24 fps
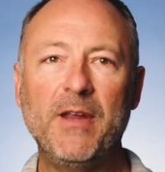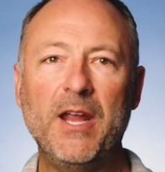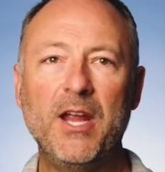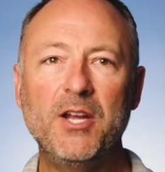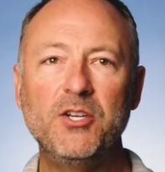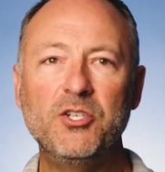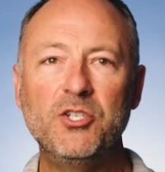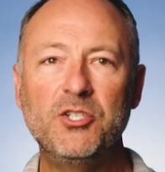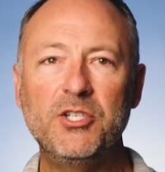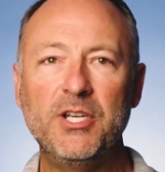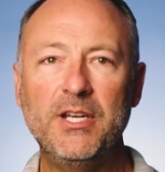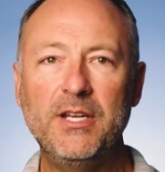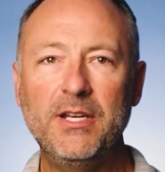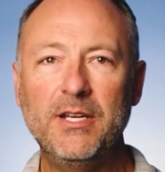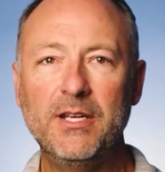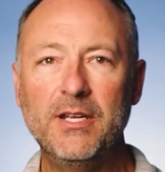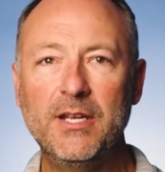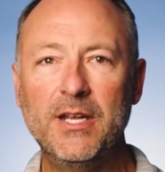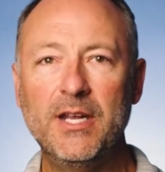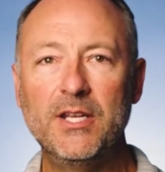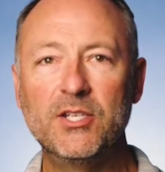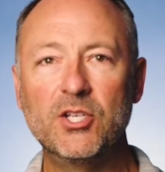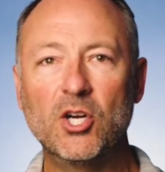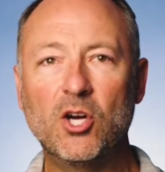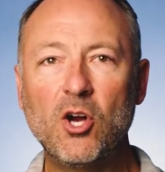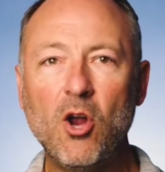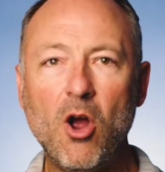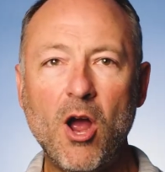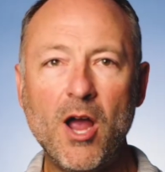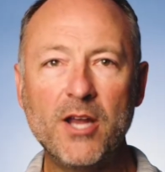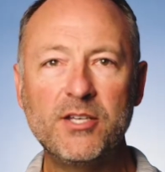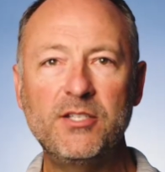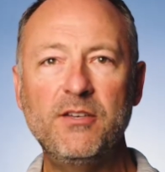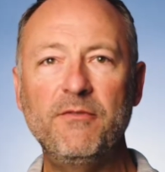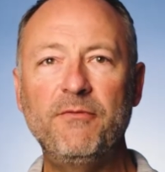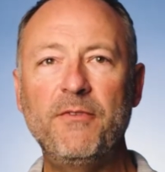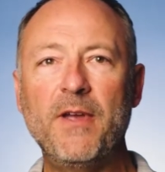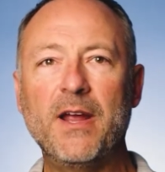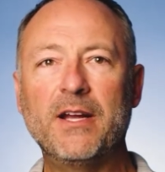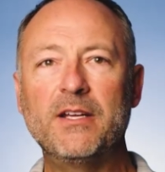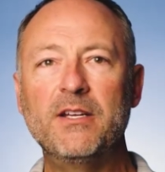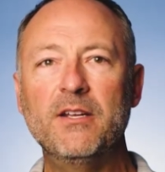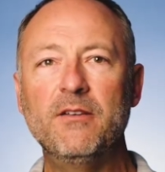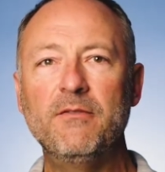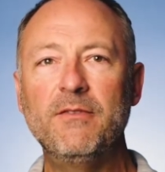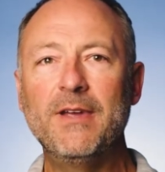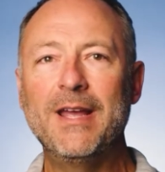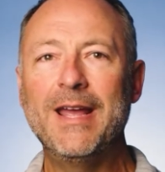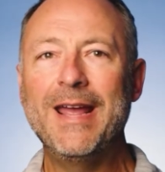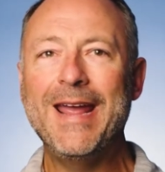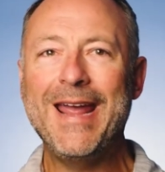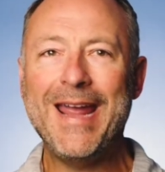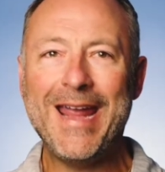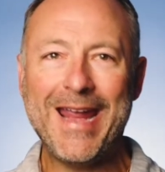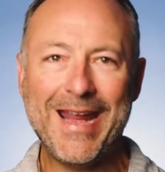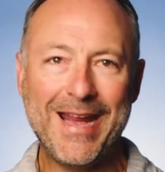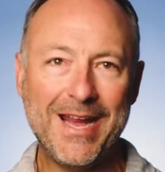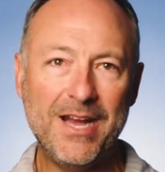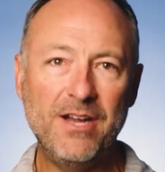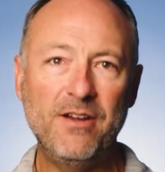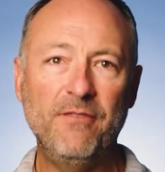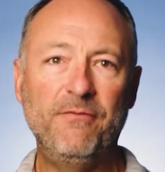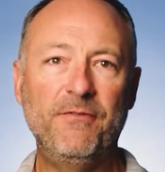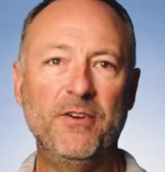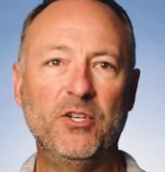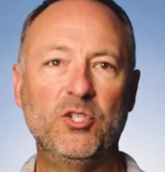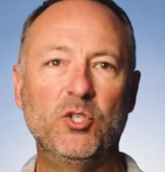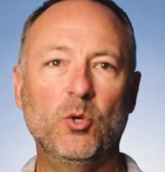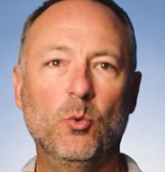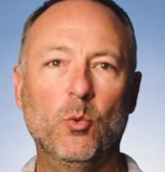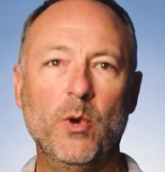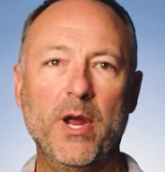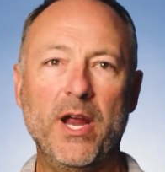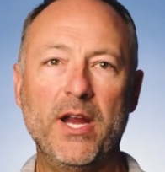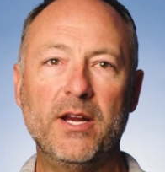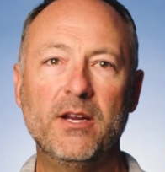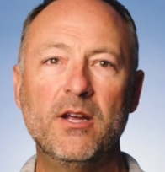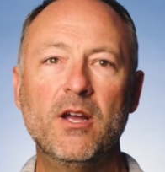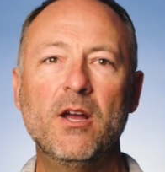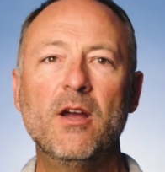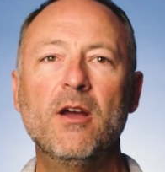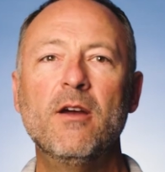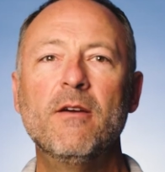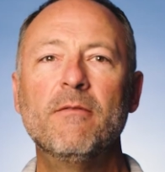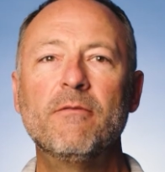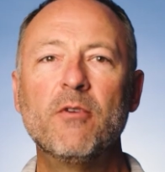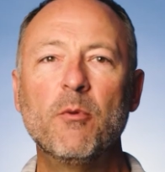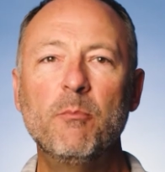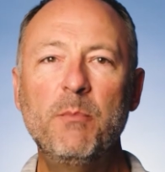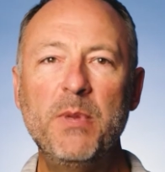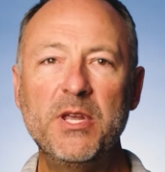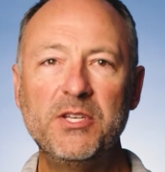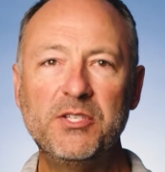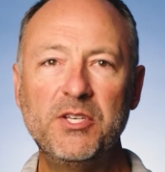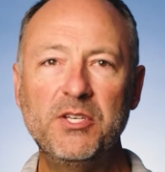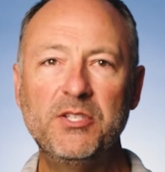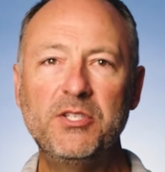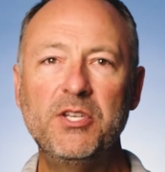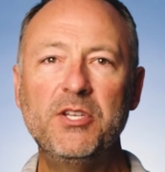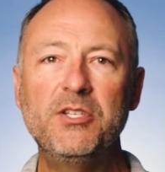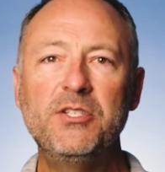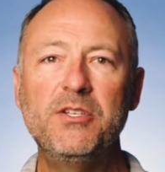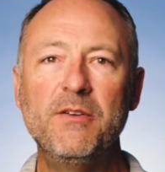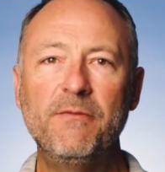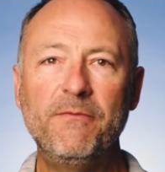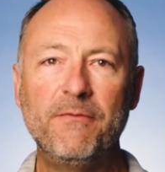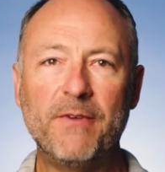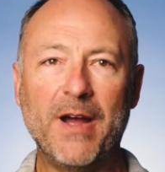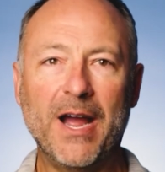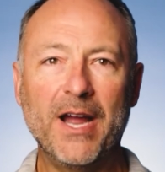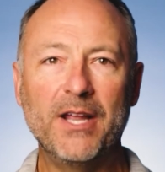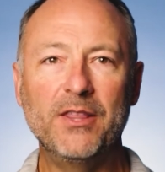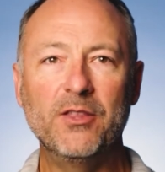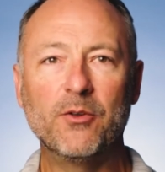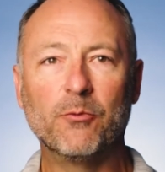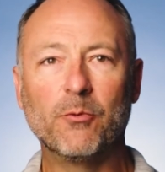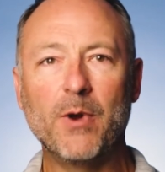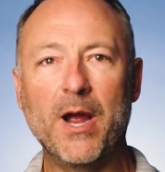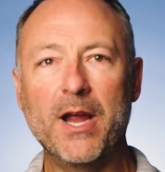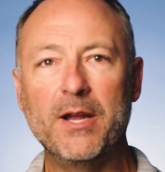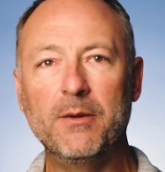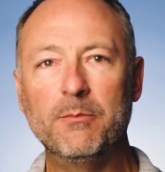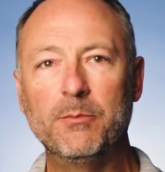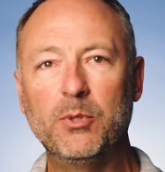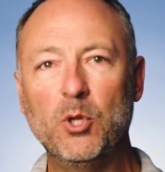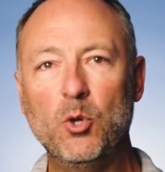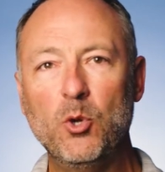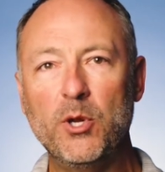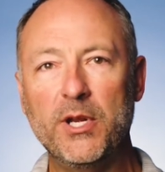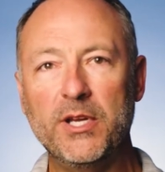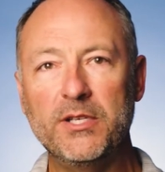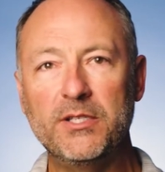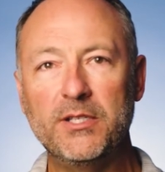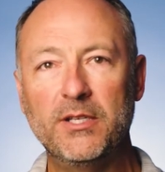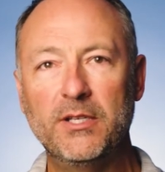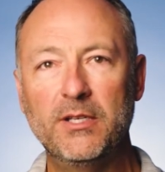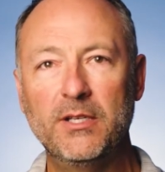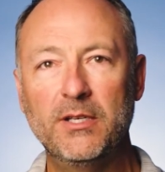agency is a cost-effective and efficient way for businesses to find the right employees.